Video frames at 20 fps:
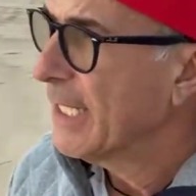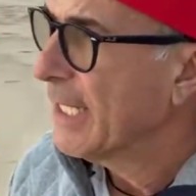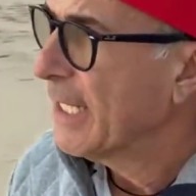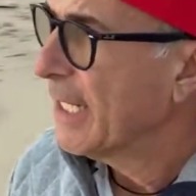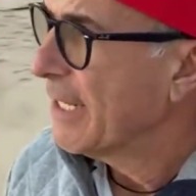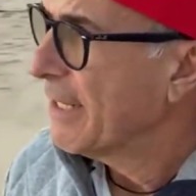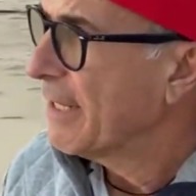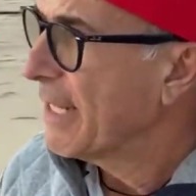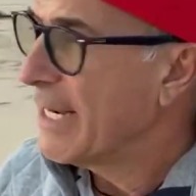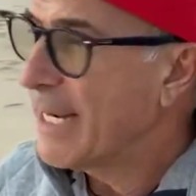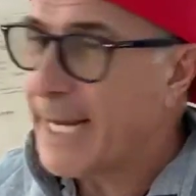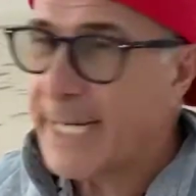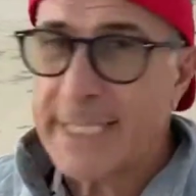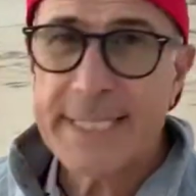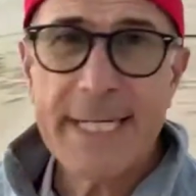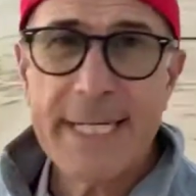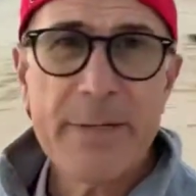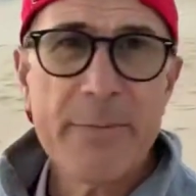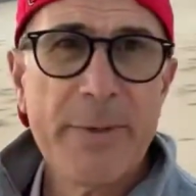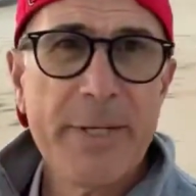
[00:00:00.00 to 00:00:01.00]
the next
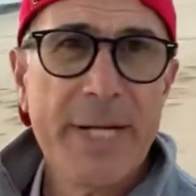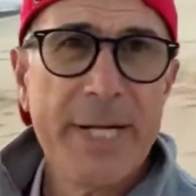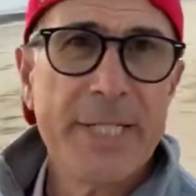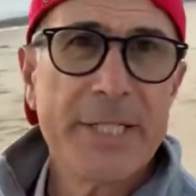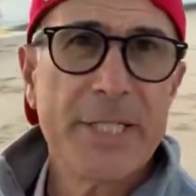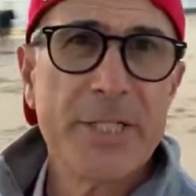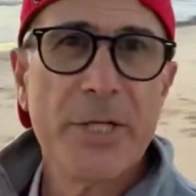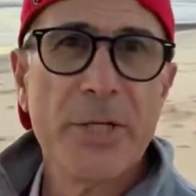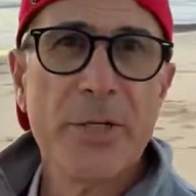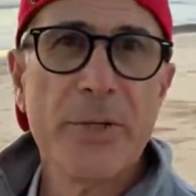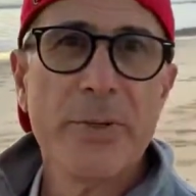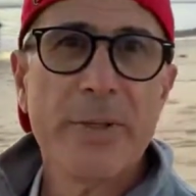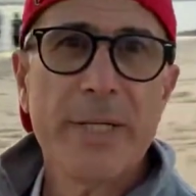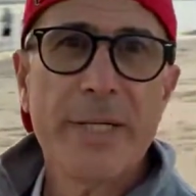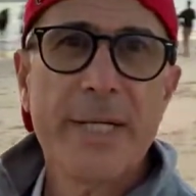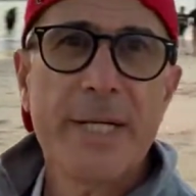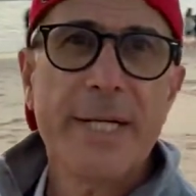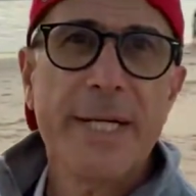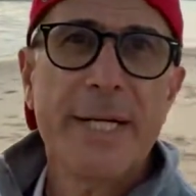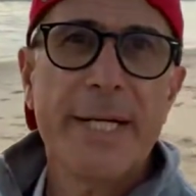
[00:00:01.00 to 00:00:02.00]
thing we need to do
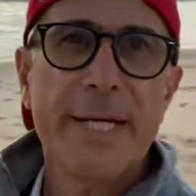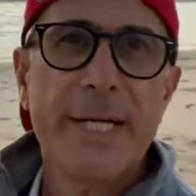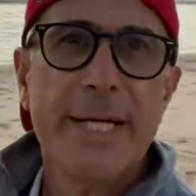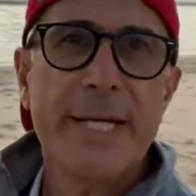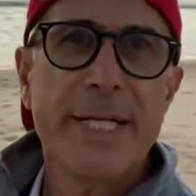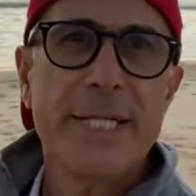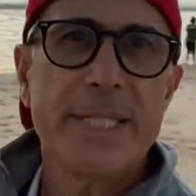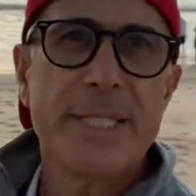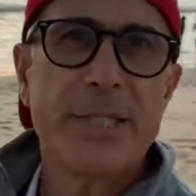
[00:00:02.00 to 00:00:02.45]
is